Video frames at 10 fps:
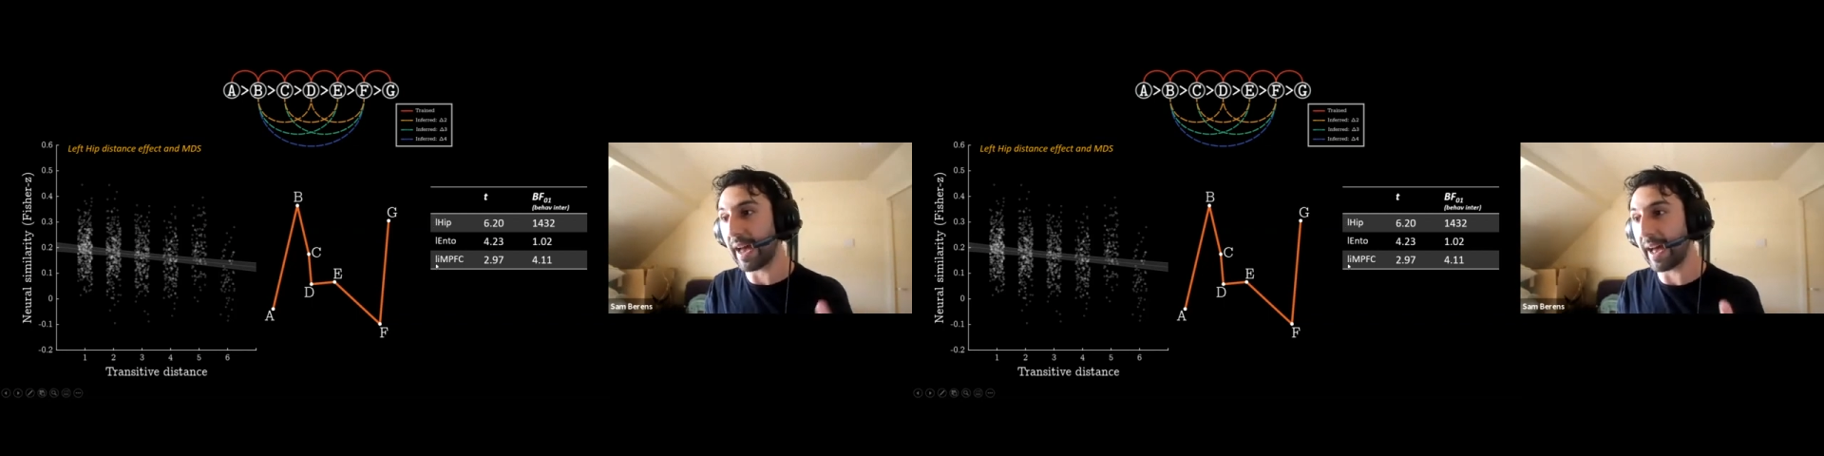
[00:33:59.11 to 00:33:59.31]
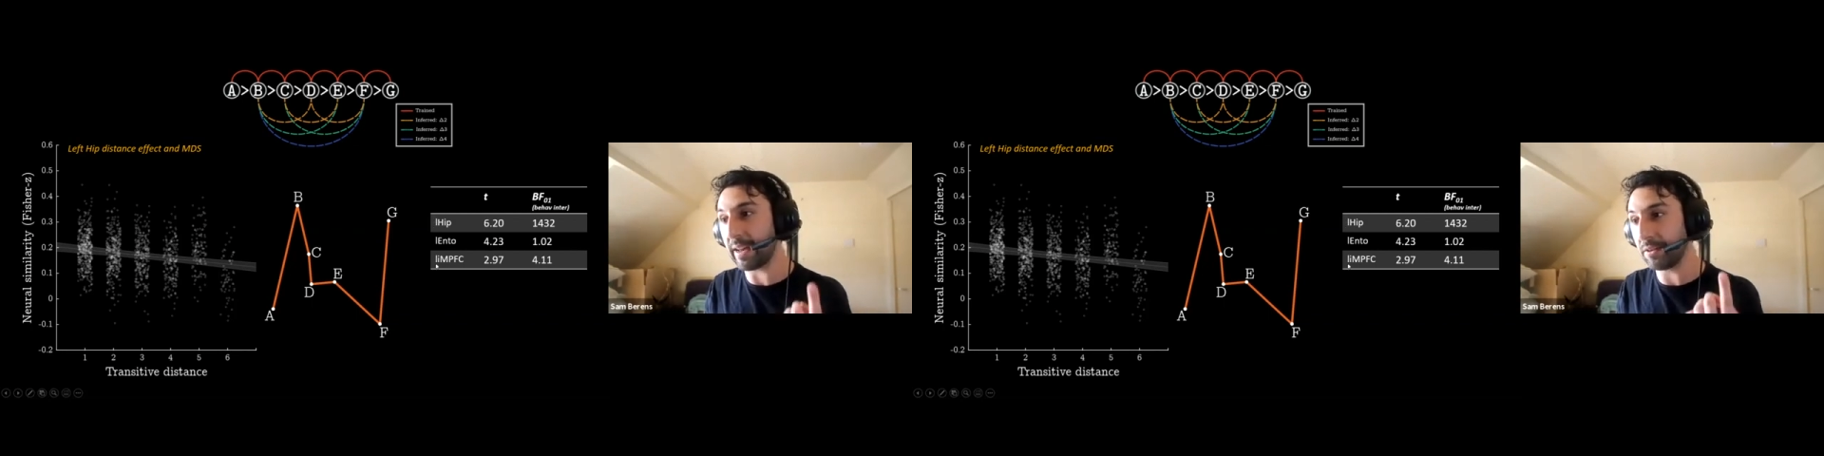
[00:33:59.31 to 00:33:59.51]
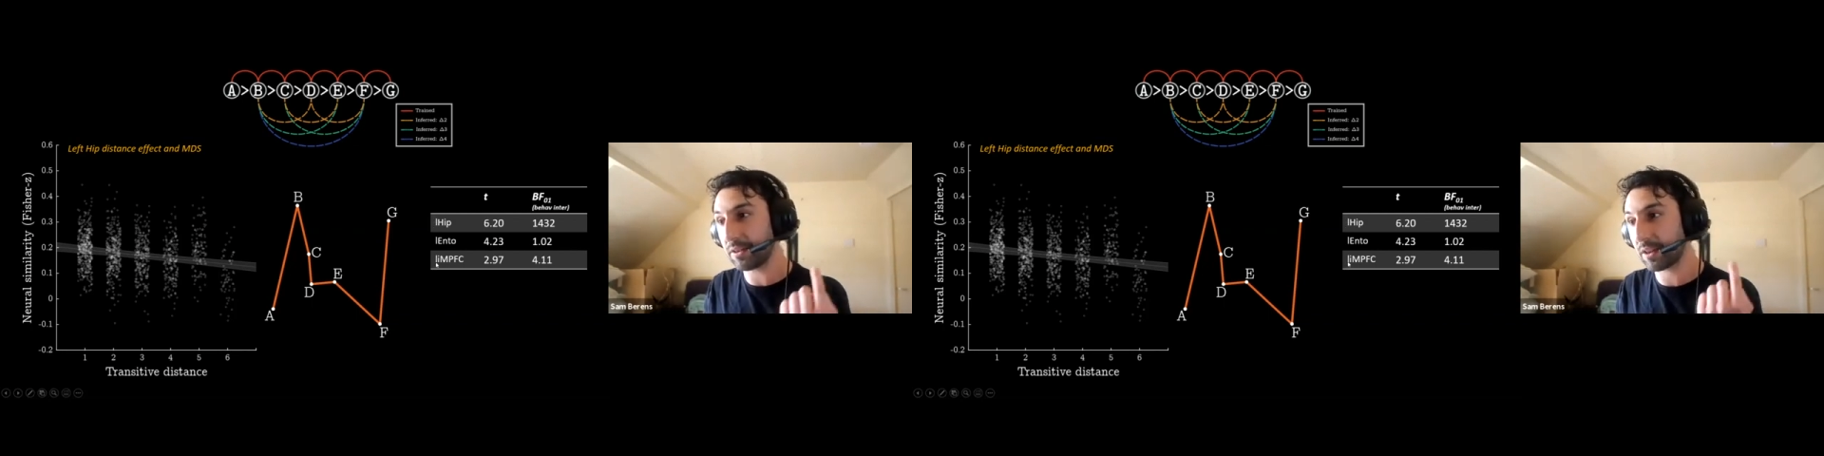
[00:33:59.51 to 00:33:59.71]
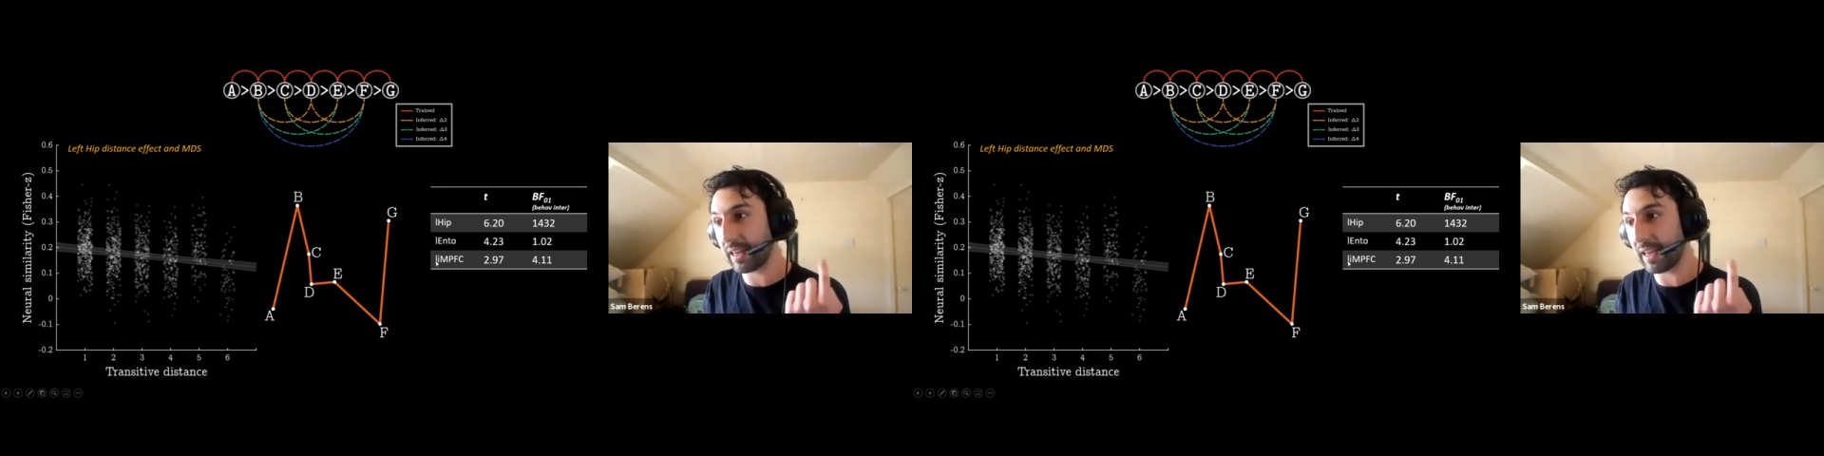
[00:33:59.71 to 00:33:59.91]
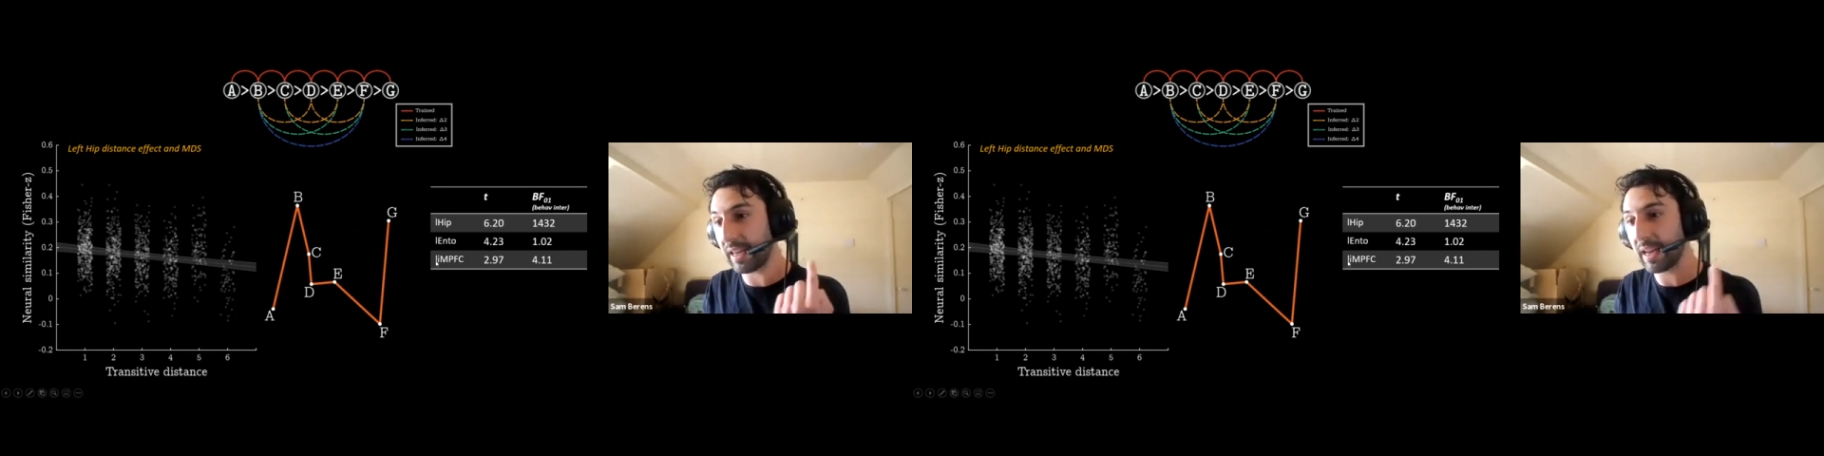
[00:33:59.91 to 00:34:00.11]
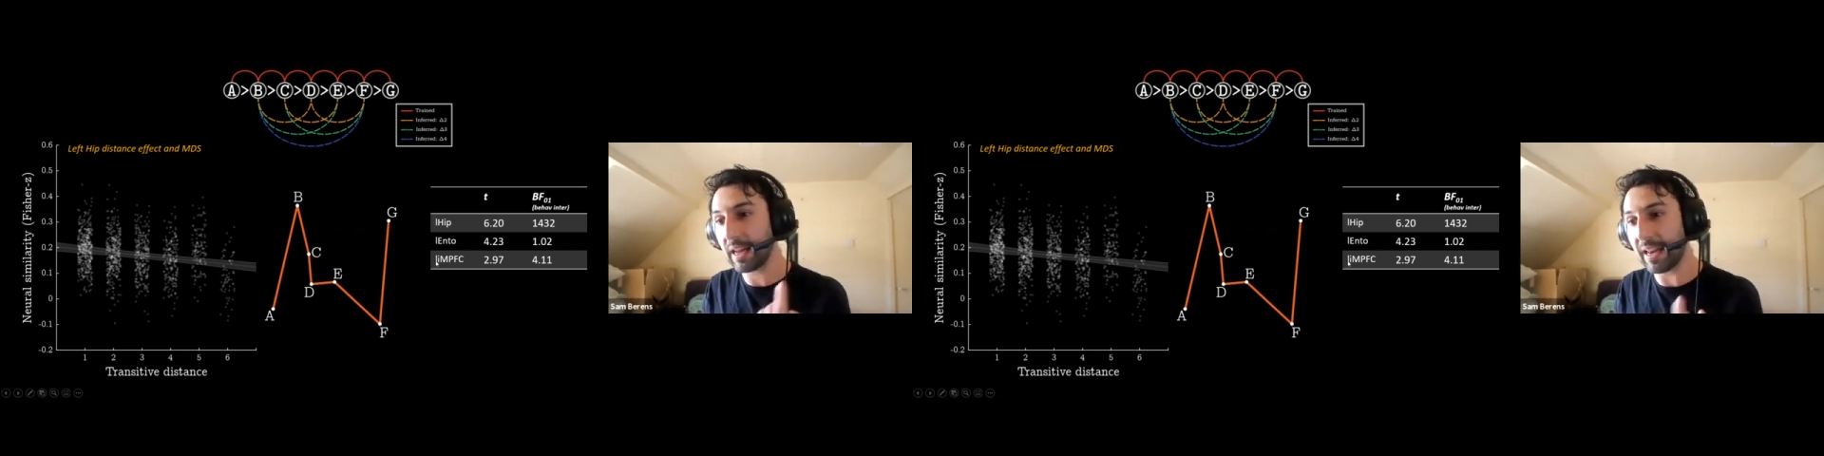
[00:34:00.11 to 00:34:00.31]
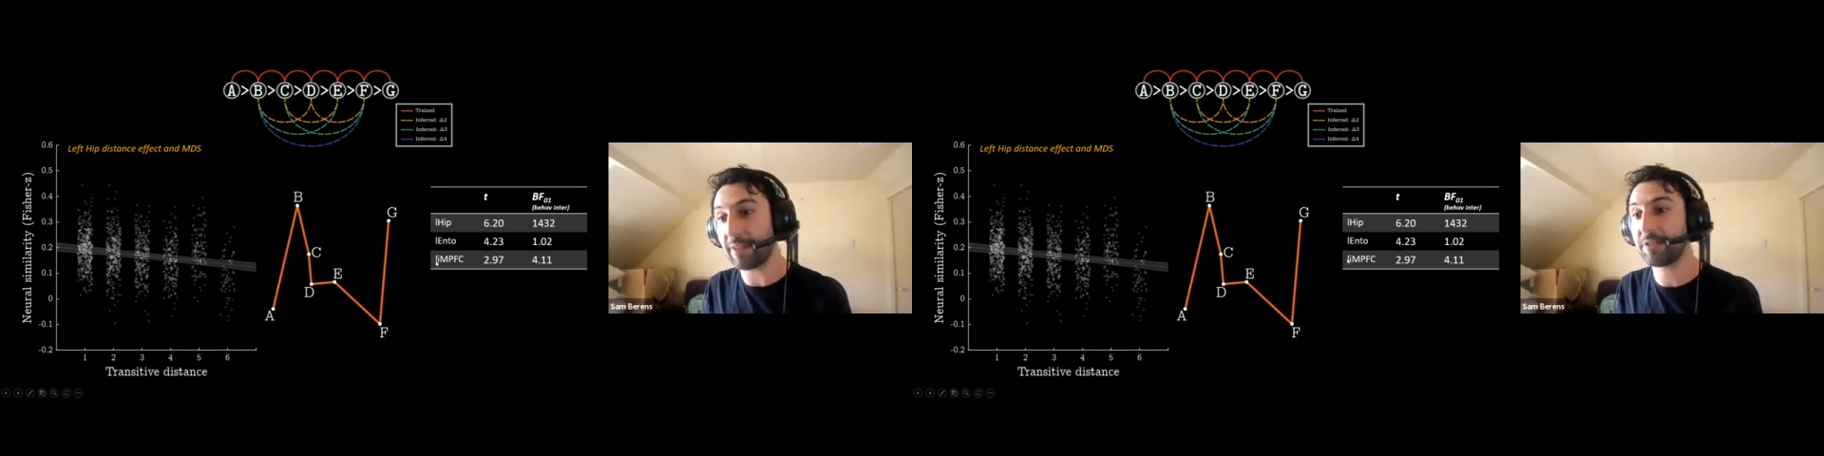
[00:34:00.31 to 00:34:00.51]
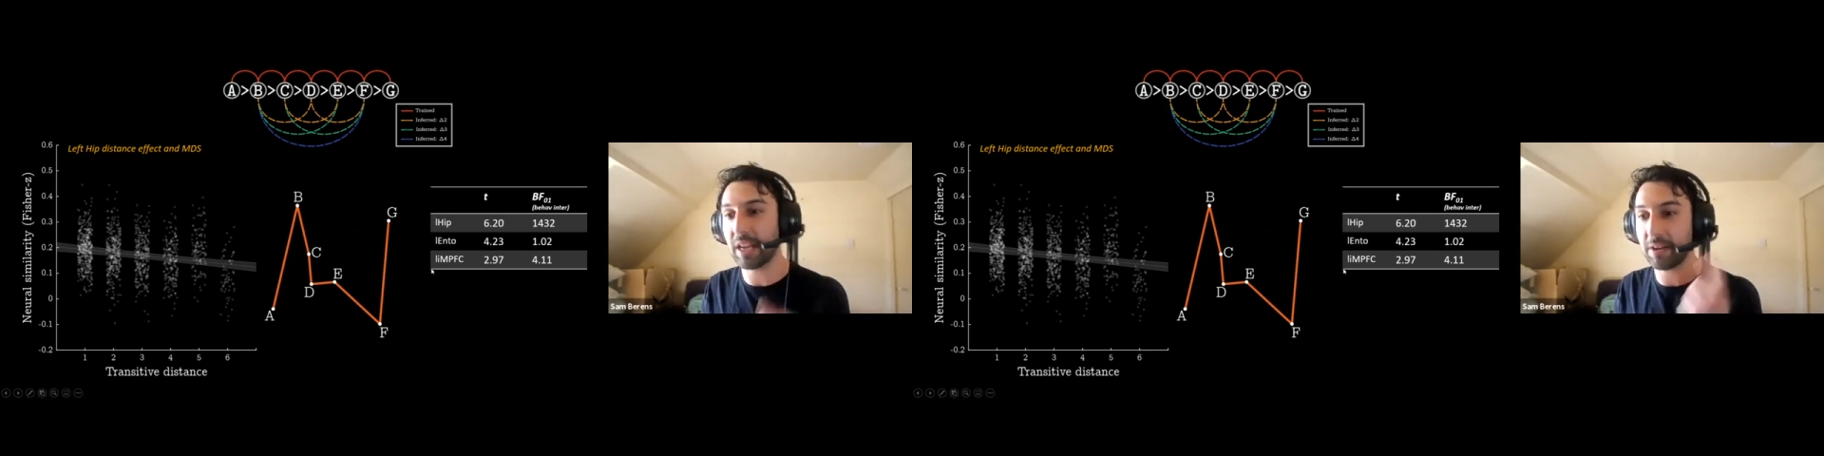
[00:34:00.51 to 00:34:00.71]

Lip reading: and the left